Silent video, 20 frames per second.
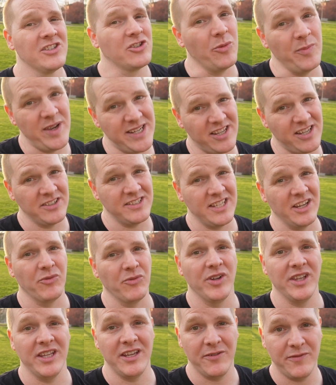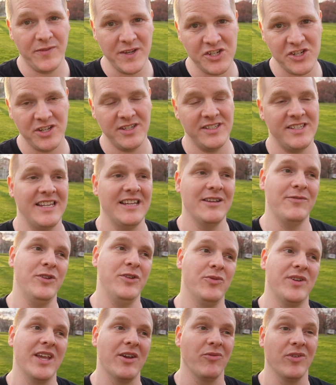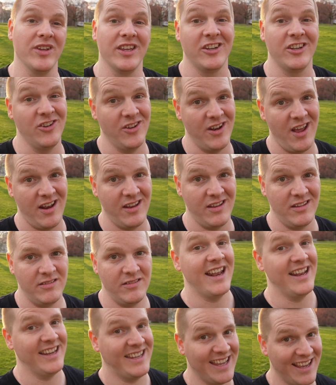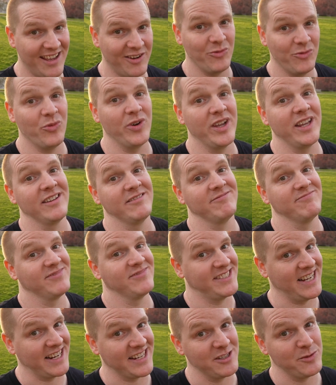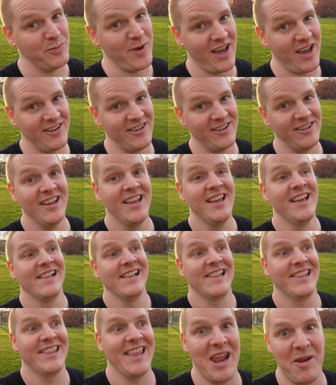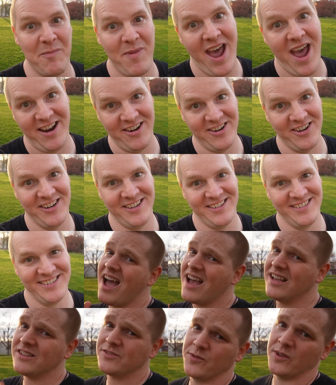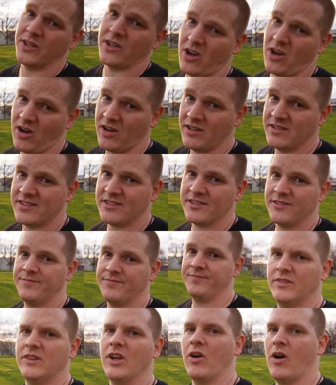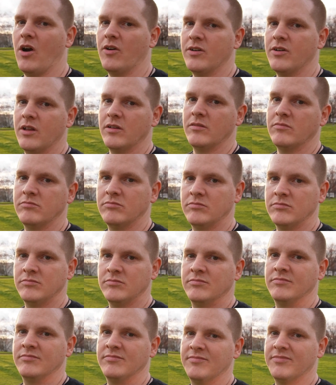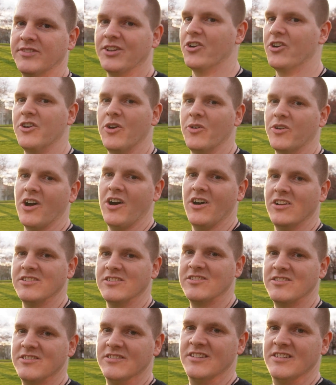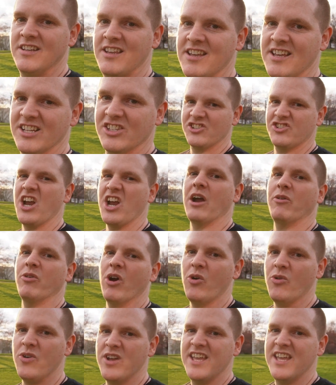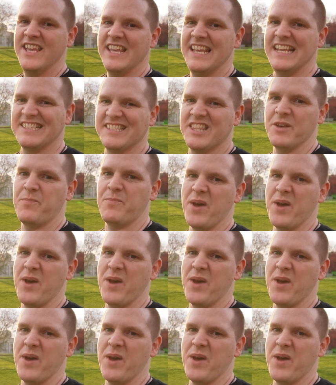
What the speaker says: So it makes hunting really efficient if you get really good at it. And again, when seconds matter, they matter. As for the cons, there are none. There are no cons. Gyro is the